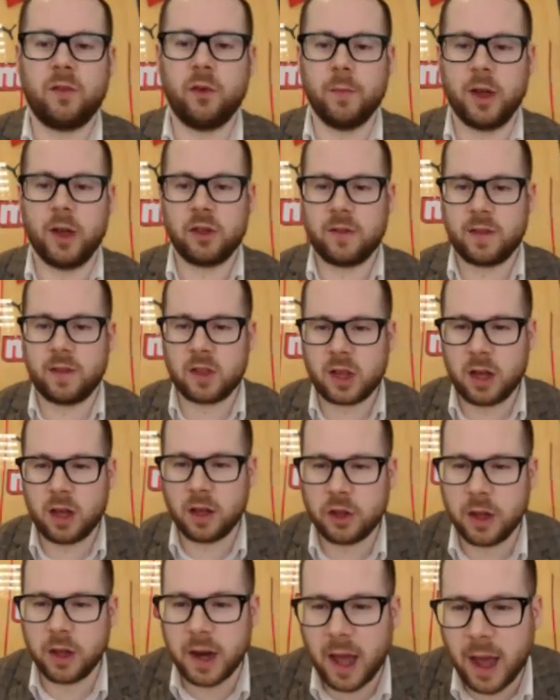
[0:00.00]
too much
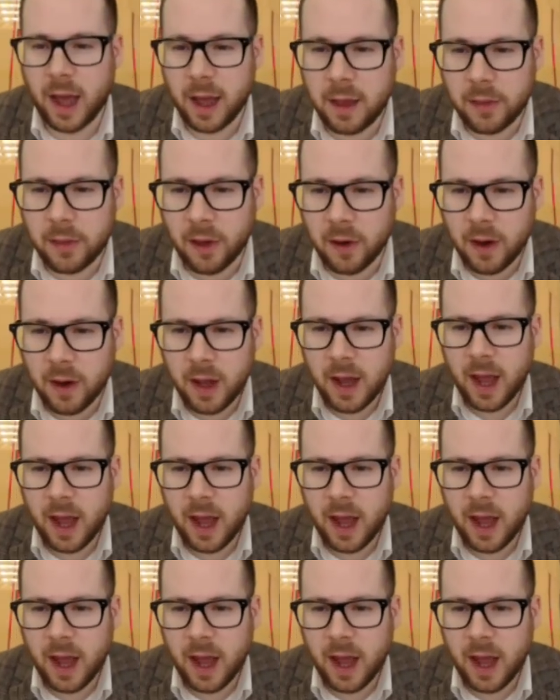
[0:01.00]
discussion either.